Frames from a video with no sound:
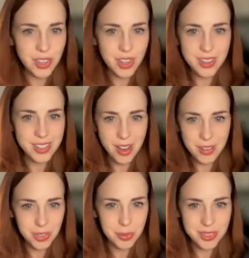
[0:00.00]
days
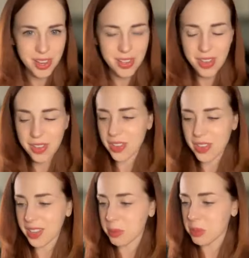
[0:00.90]
after we say that
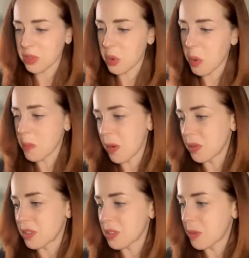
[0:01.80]
thing that we're so
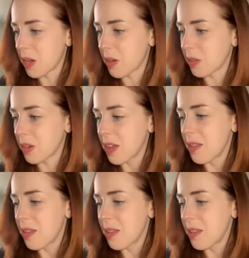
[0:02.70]
embarrassed about.